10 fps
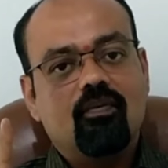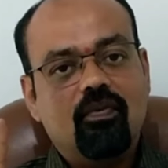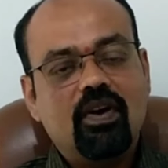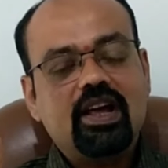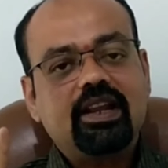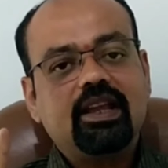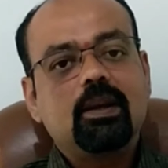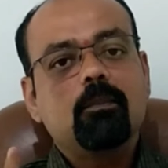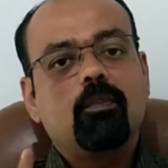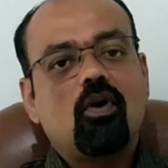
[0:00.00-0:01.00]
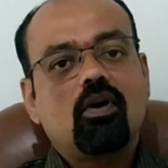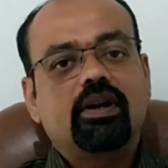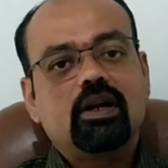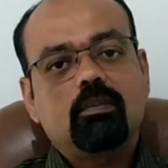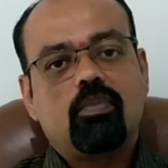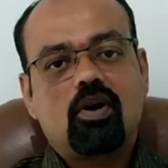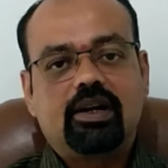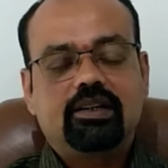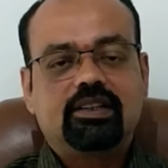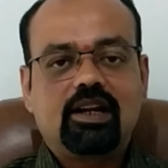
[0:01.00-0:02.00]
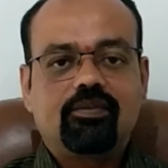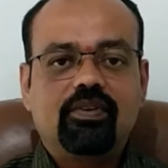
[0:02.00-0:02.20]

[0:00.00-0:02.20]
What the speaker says: very important point that